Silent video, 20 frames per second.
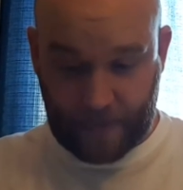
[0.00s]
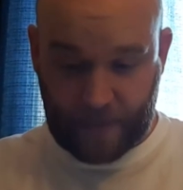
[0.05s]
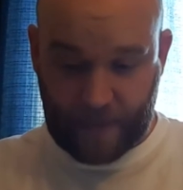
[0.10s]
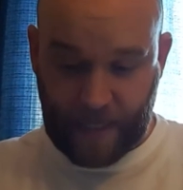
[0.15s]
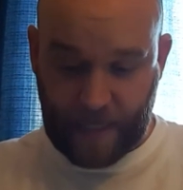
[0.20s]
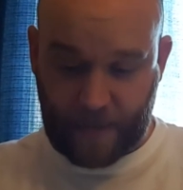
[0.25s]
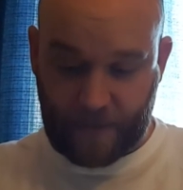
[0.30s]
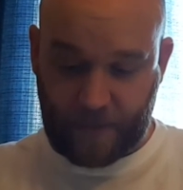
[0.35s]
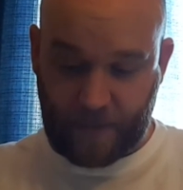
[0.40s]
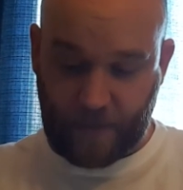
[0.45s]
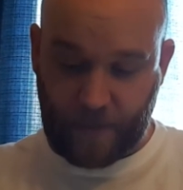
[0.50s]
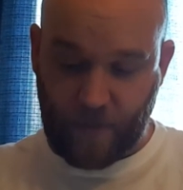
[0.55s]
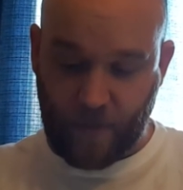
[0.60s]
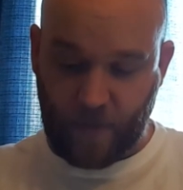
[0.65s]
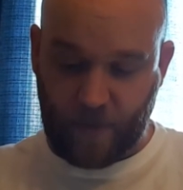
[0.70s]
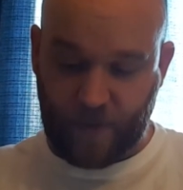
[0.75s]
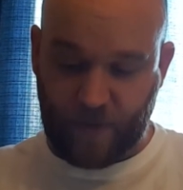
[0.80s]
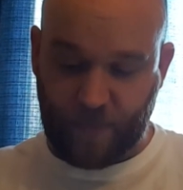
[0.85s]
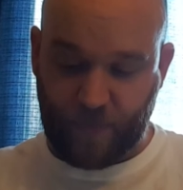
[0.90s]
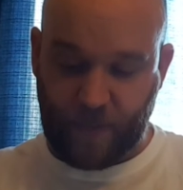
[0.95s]
That is a
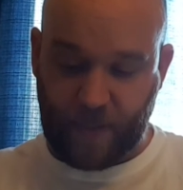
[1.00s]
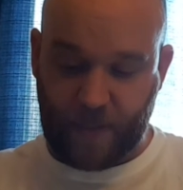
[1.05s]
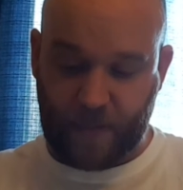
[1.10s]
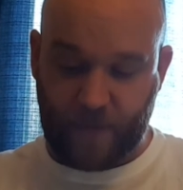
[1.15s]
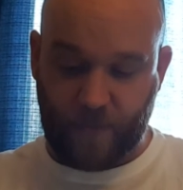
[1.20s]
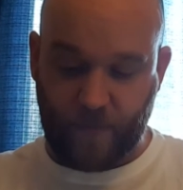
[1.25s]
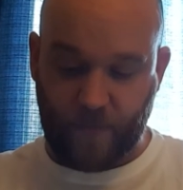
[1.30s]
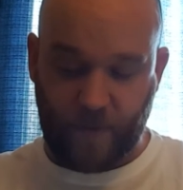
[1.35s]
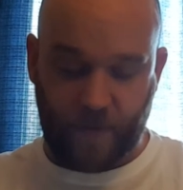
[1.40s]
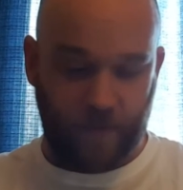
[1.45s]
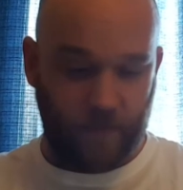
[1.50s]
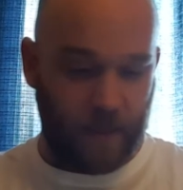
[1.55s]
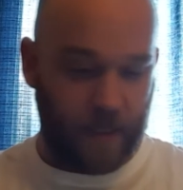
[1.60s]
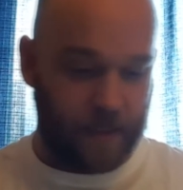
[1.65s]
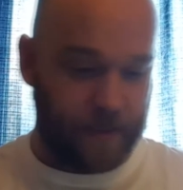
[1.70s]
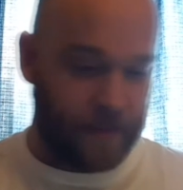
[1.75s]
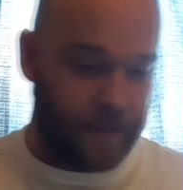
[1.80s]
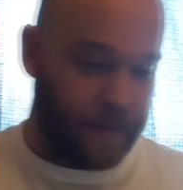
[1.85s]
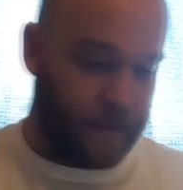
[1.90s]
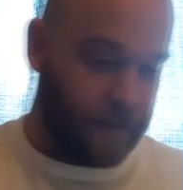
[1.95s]
gorgeous piece of wood
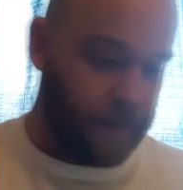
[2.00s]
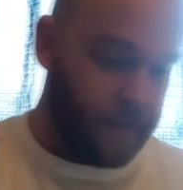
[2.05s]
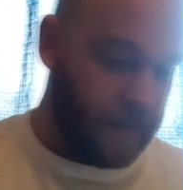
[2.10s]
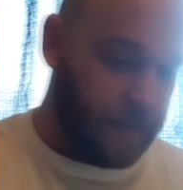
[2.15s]
right there.